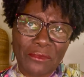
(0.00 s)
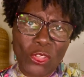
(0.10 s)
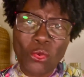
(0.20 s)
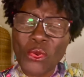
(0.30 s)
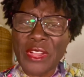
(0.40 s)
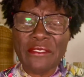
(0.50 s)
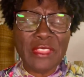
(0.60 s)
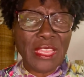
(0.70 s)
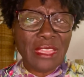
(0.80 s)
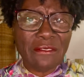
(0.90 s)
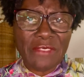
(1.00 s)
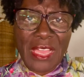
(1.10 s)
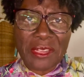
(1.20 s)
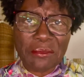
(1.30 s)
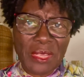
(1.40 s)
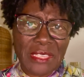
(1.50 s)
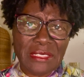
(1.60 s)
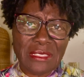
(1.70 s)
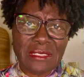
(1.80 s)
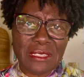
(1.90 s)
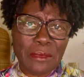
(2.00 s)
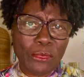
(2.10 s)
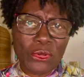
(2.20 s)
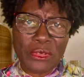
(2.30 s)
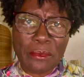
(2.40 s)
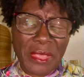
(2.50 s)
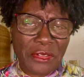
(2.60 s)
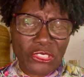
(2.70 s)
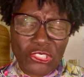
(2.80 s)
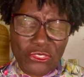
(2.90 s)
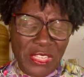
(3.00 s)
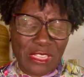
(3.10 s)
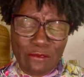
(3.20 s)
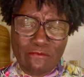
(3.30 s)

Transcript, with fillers: or wherever they can find a place to sleep on the bare street.